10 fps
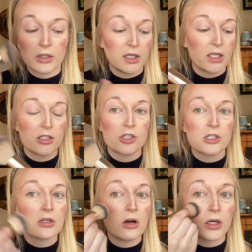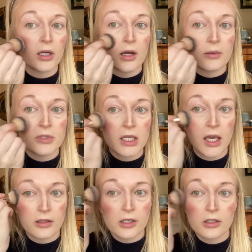it's just all gonna come
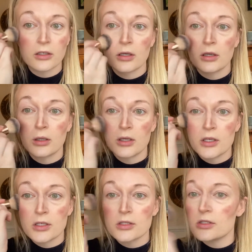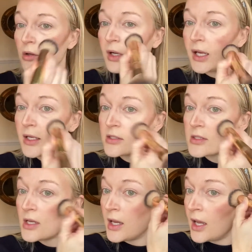together. So nice.
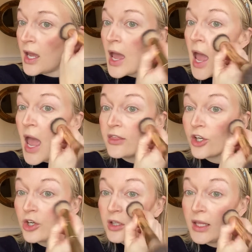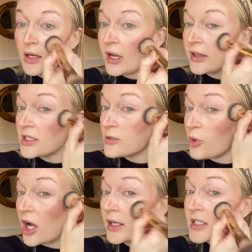And the good thing about this
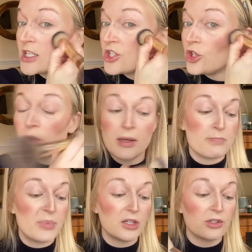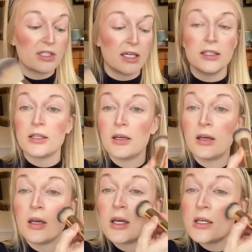product is you can build it
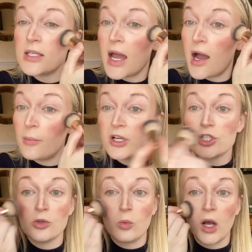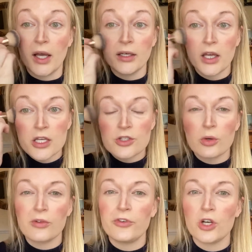to how much you want. So
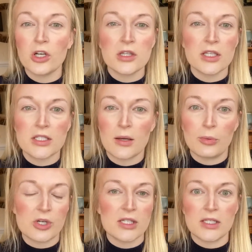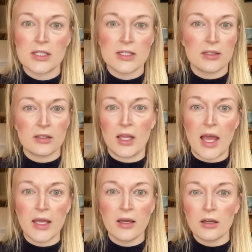if you're the type of person that doesn't
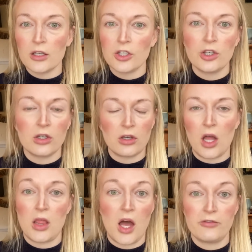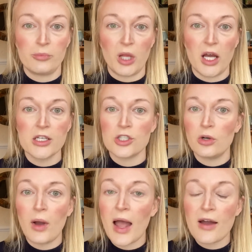like a lot of blush, you
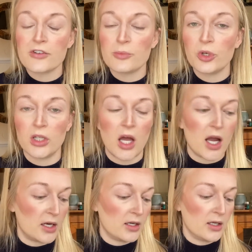don't have to put a lot.